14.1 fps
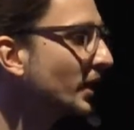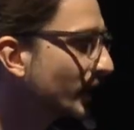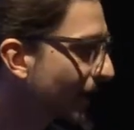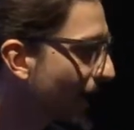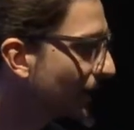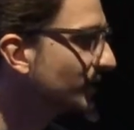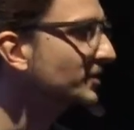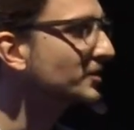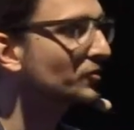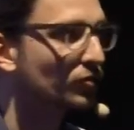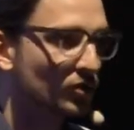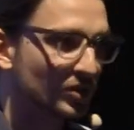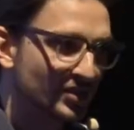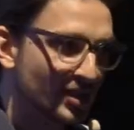and again, this
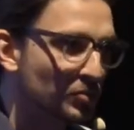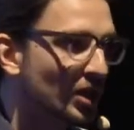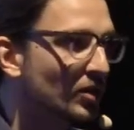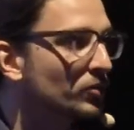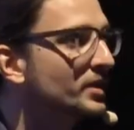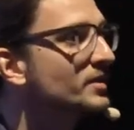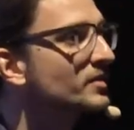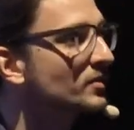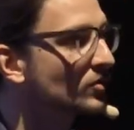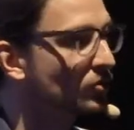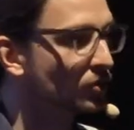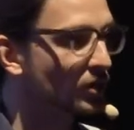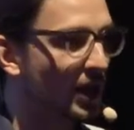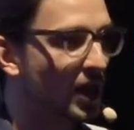is for similar reasons
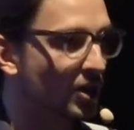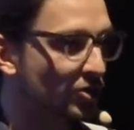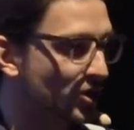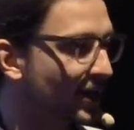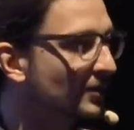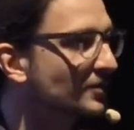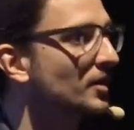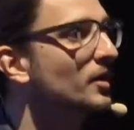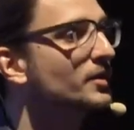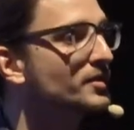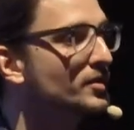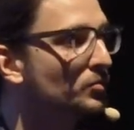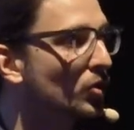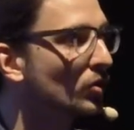to the large X
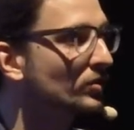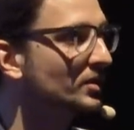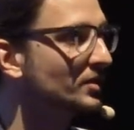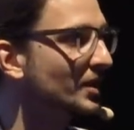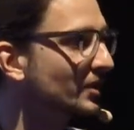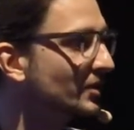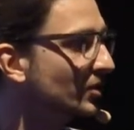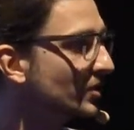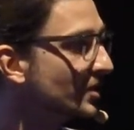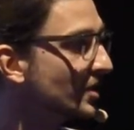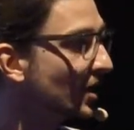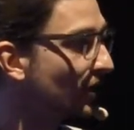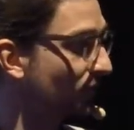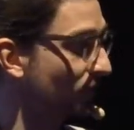height, it's important that there
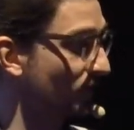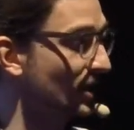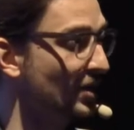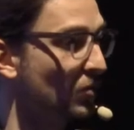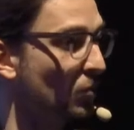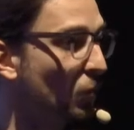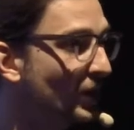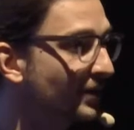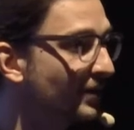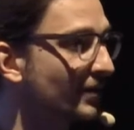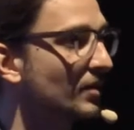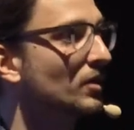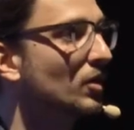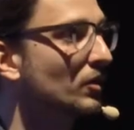is enough
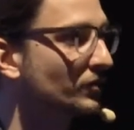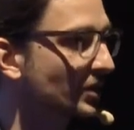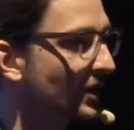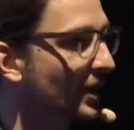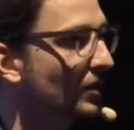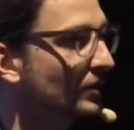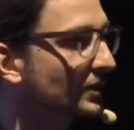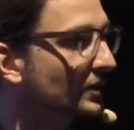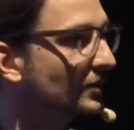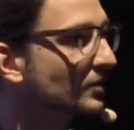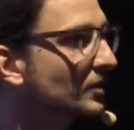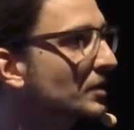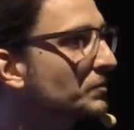width of the characters.